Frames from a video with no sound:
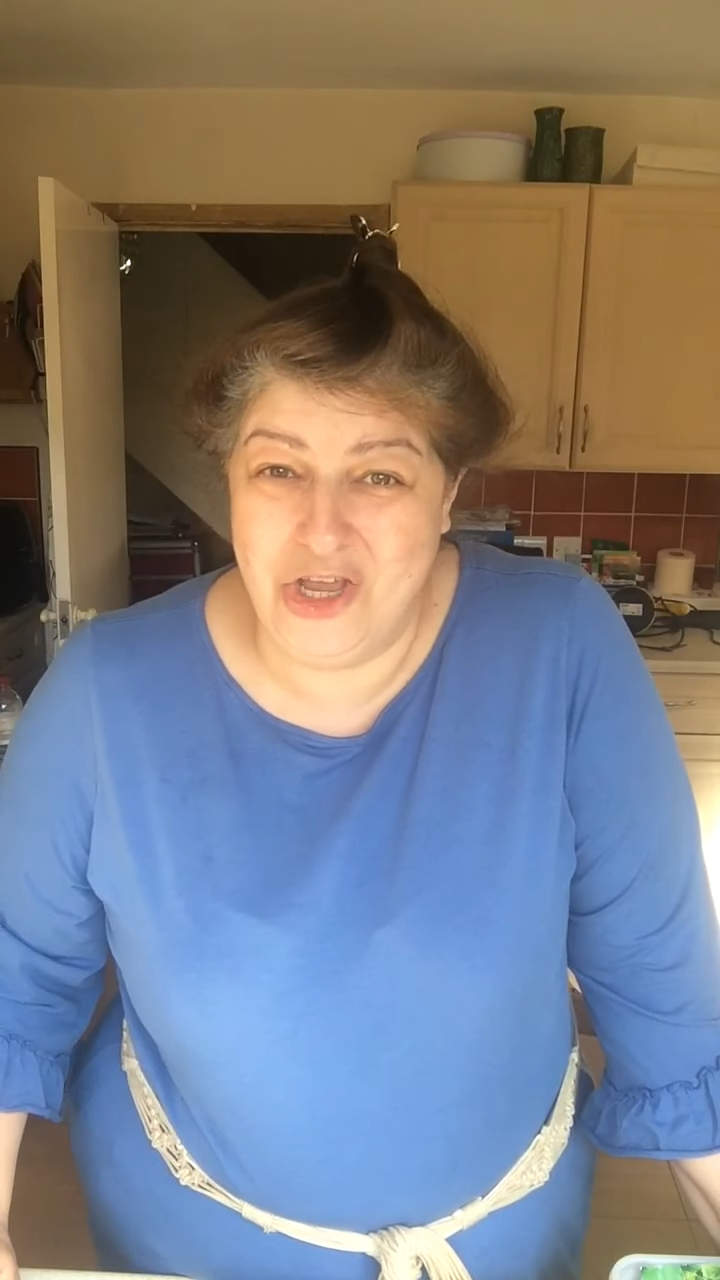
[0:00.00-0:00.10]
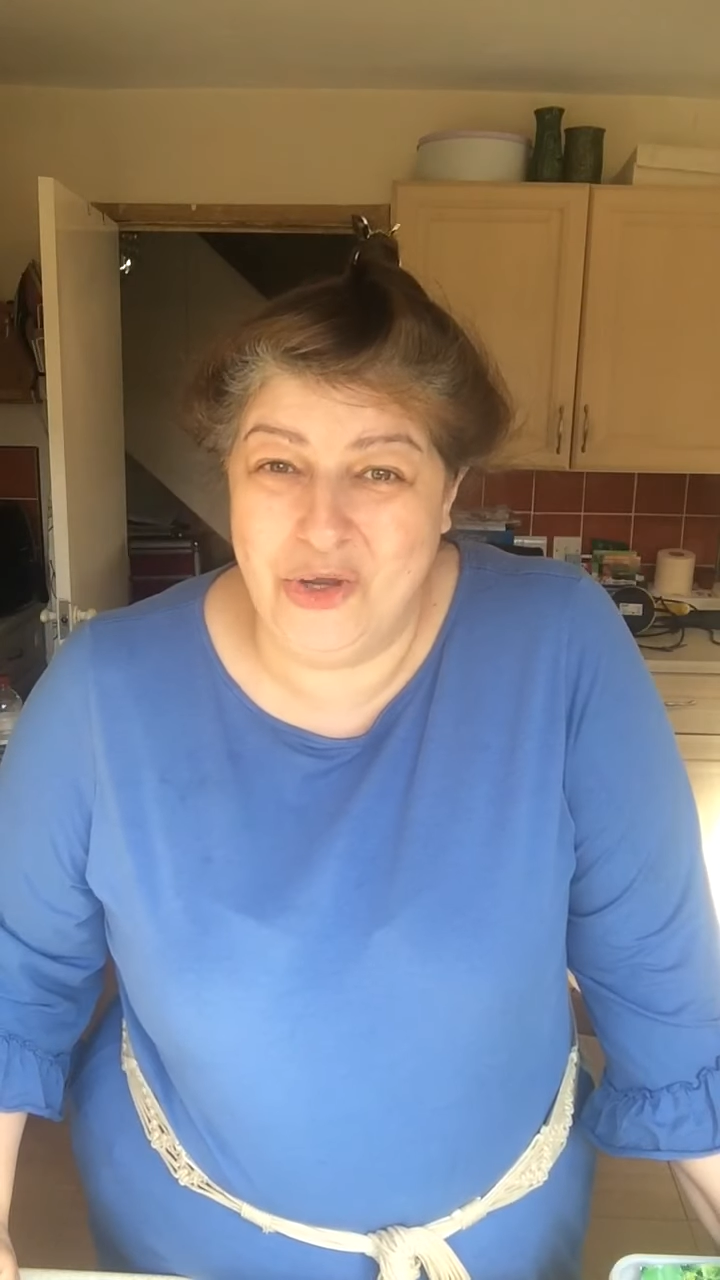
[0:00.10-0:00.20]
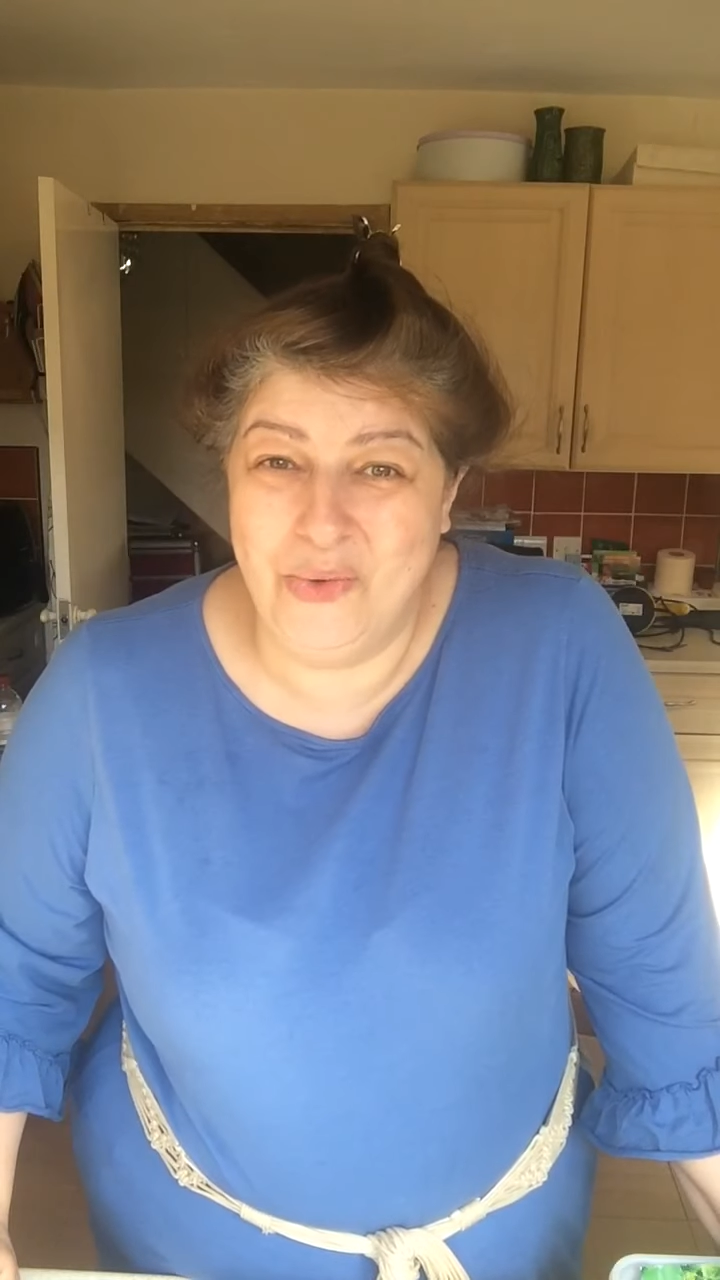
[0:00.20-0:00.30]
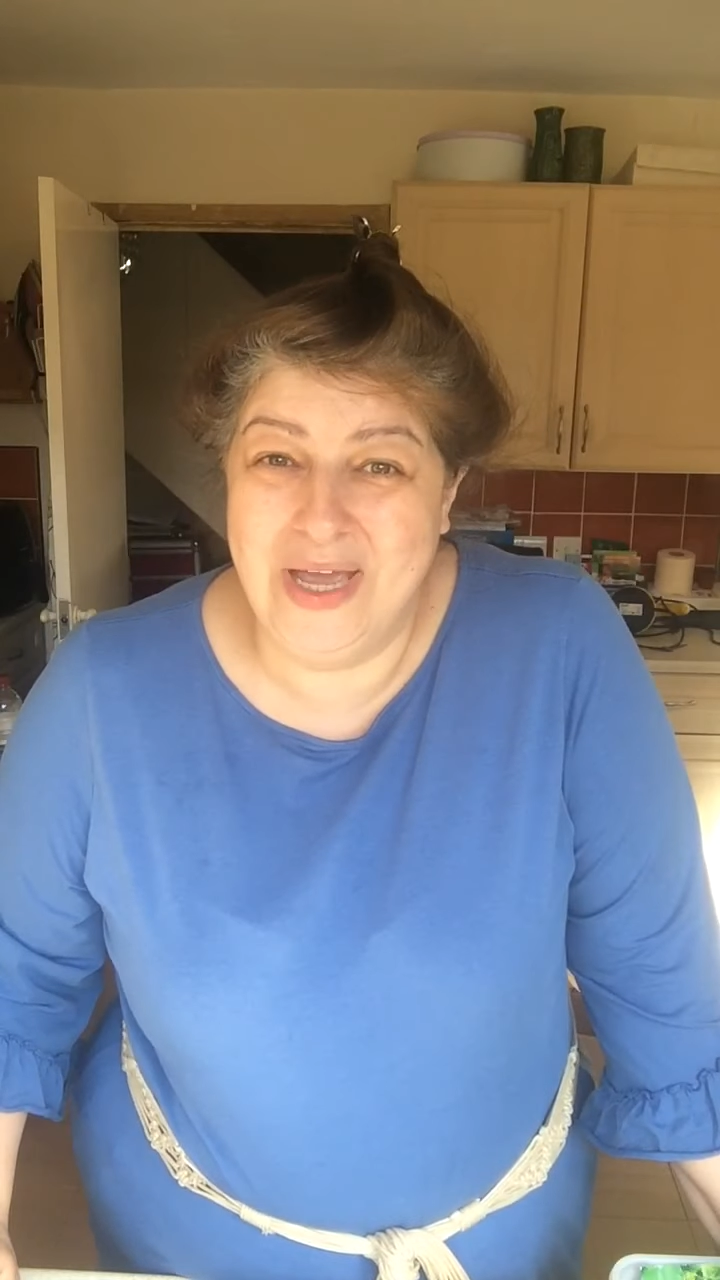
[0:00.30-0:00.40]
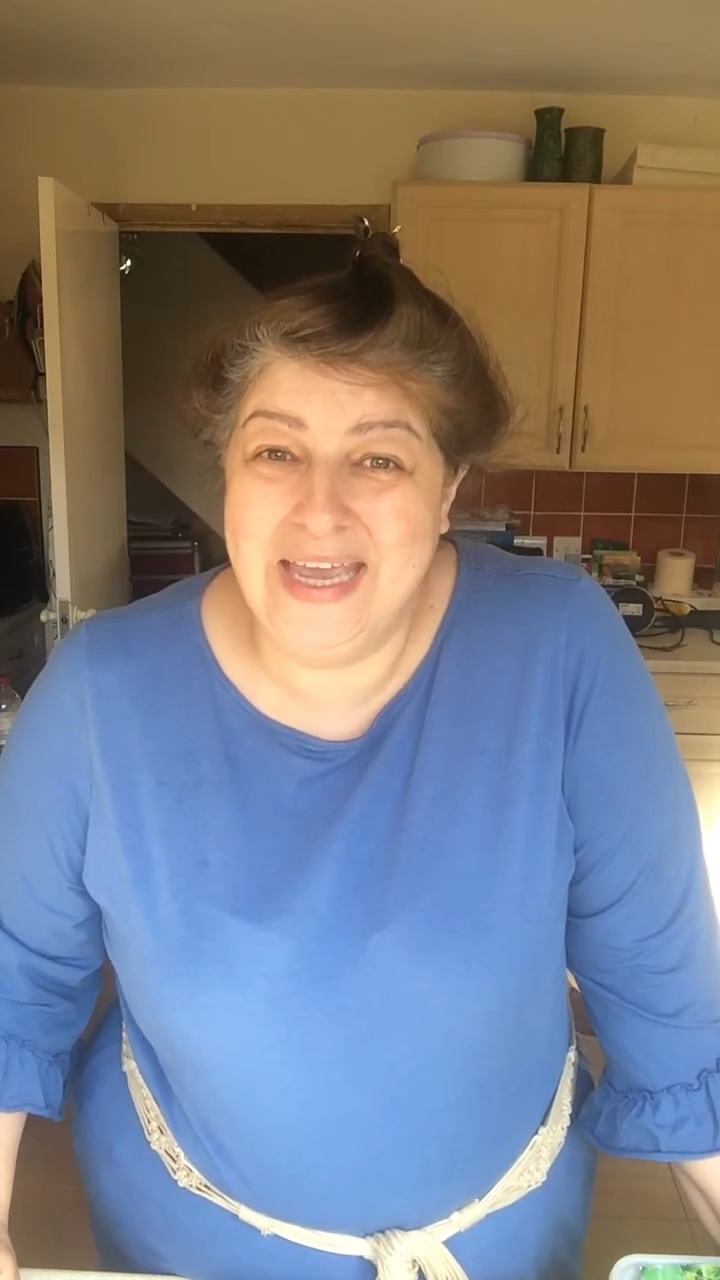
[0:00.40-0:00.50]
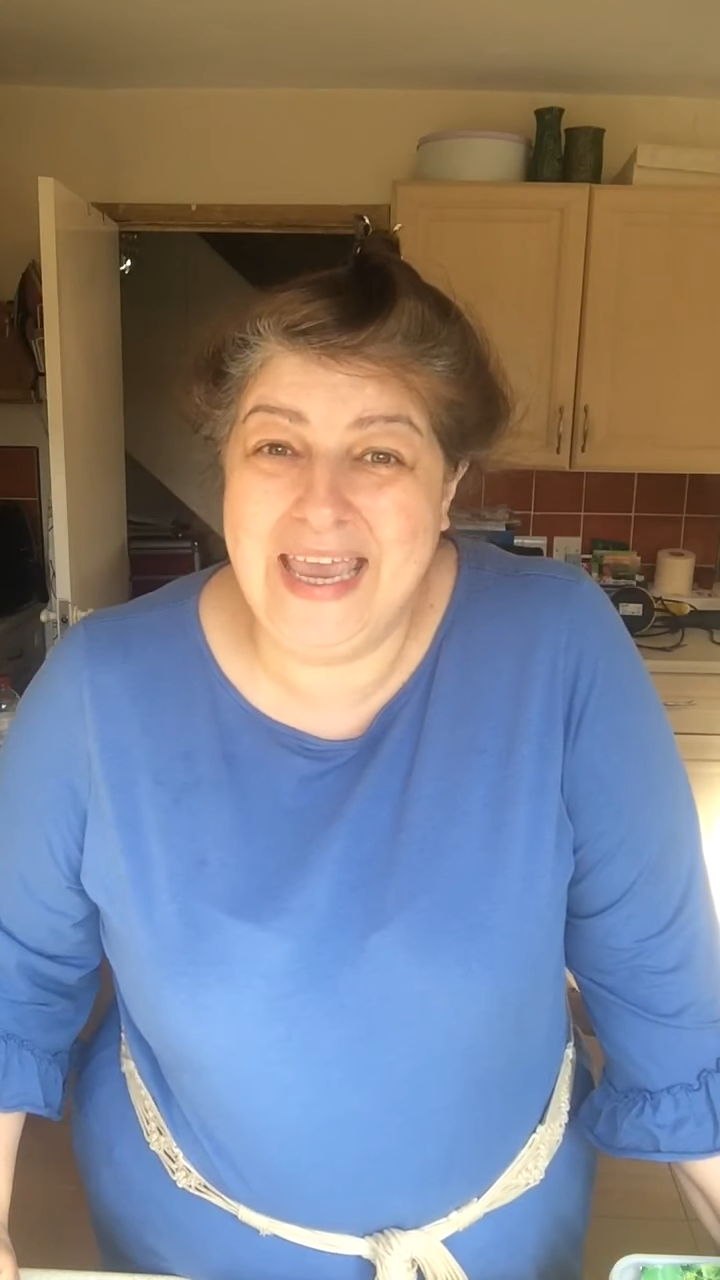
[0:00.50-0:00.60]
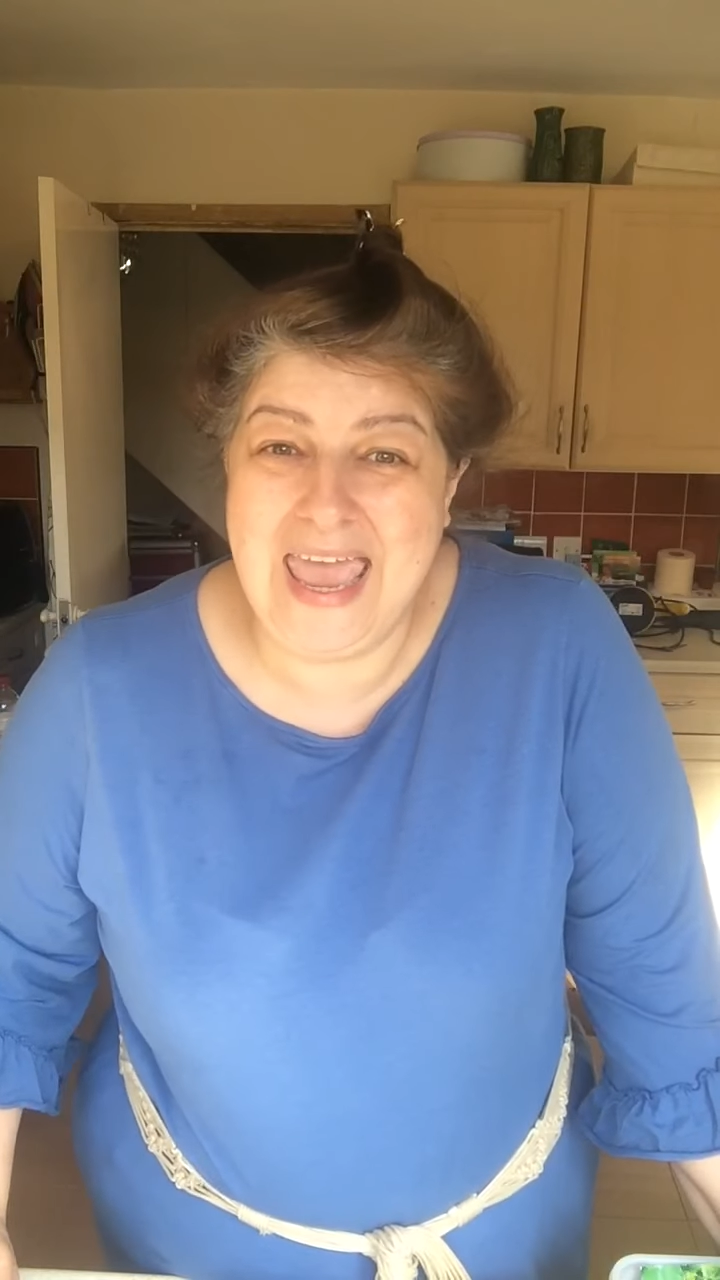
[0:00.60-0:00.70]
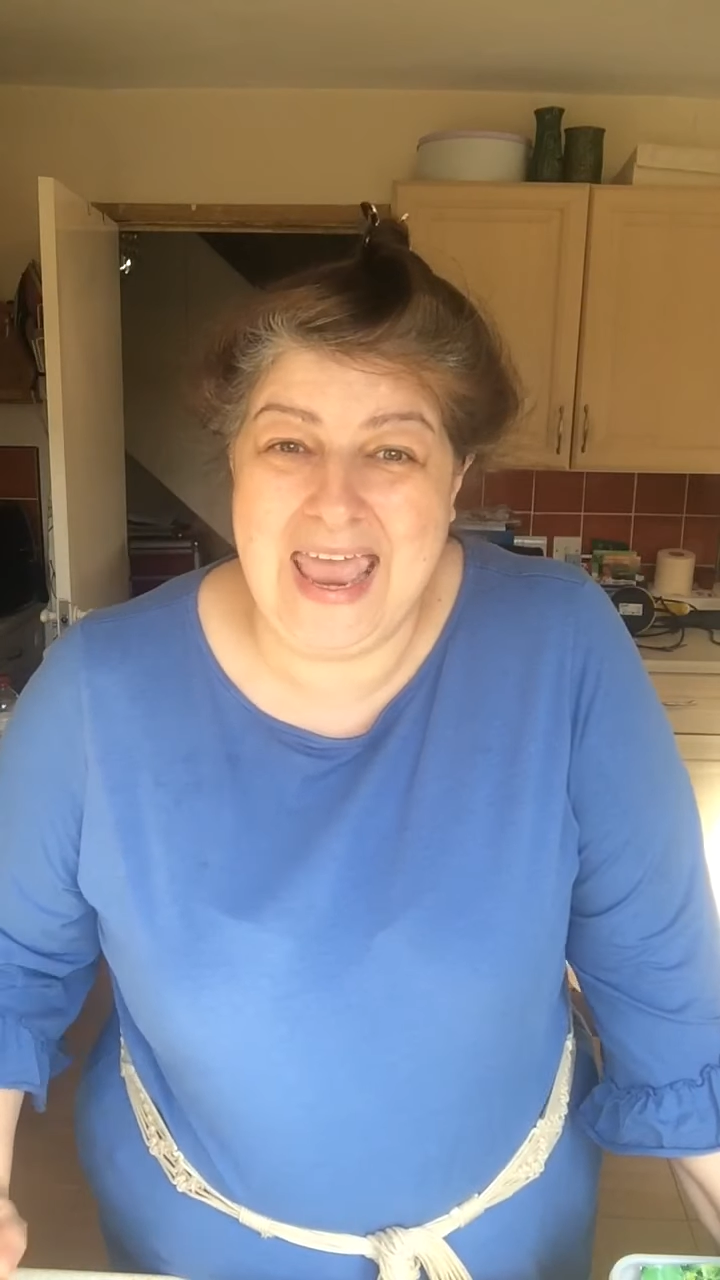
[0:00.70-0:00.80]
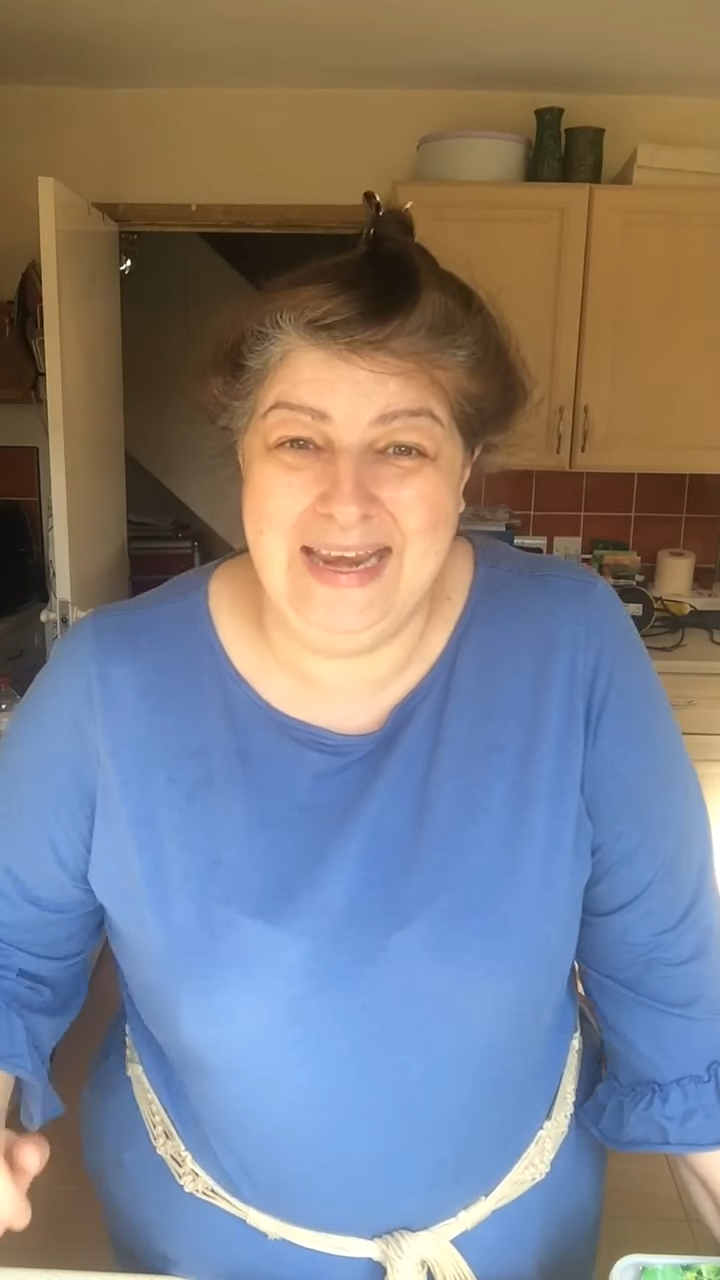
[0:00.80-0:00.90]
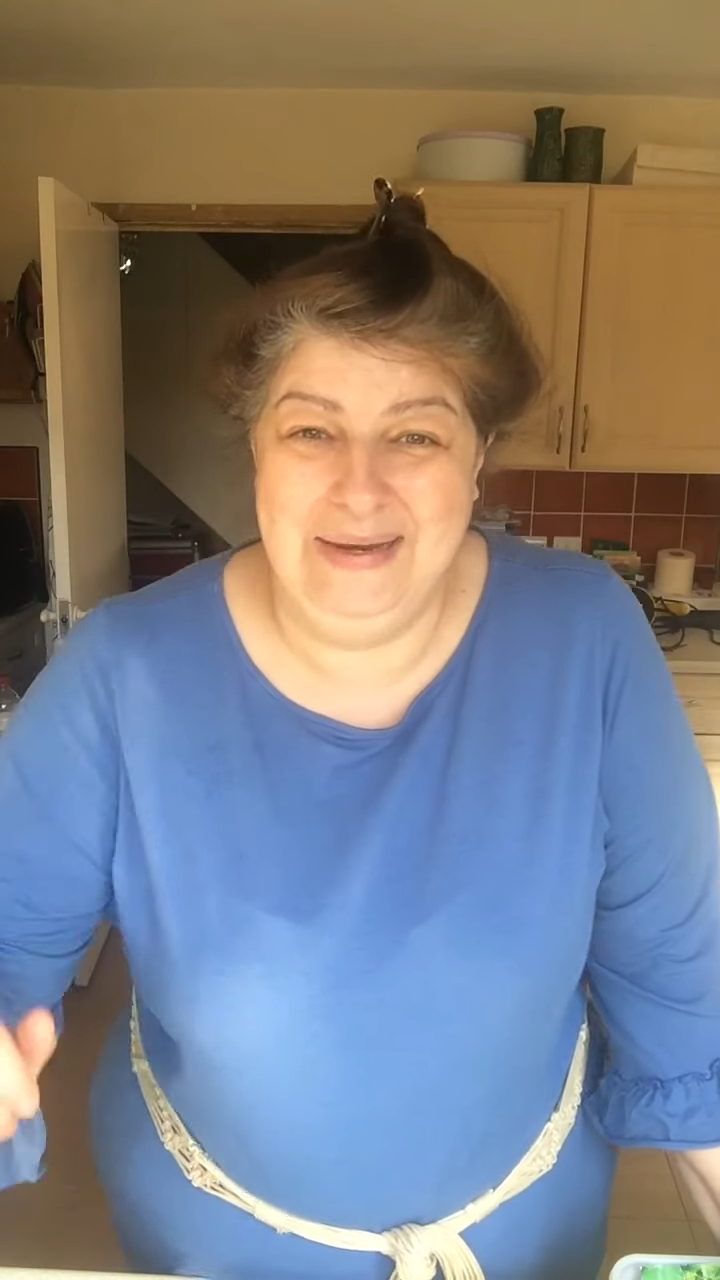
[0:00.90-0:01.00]
you
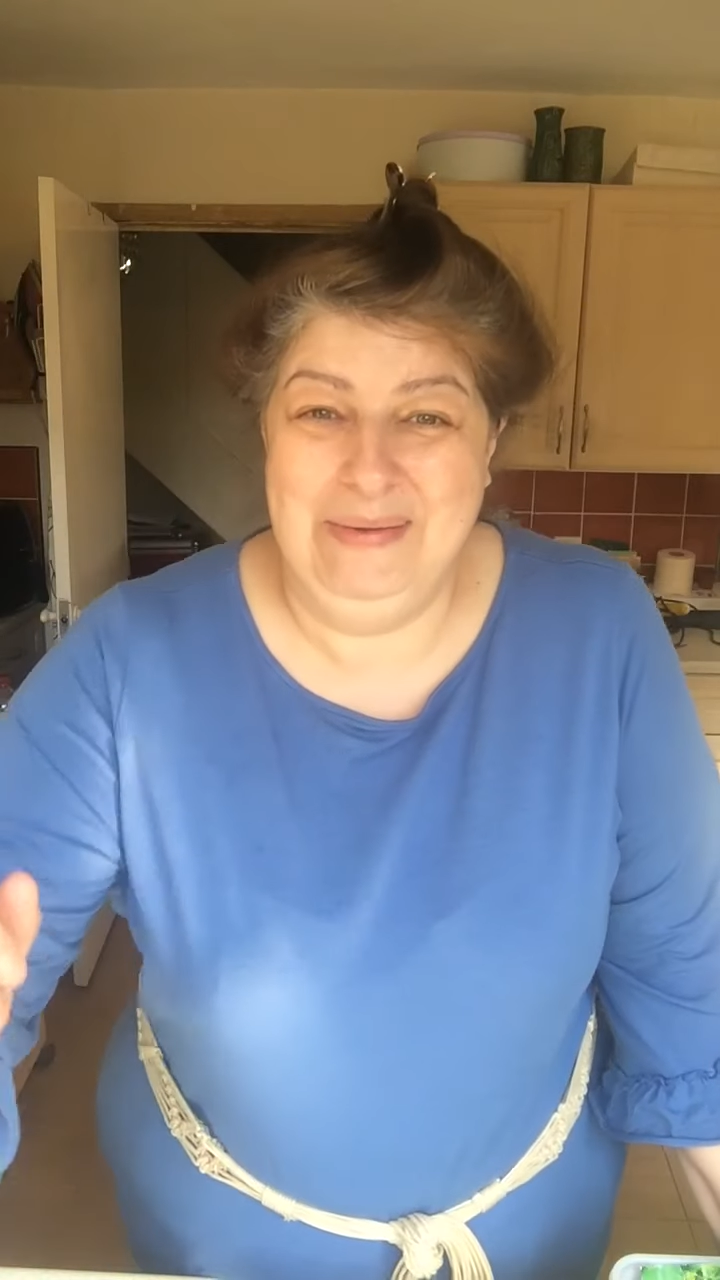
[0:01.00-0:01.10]
again.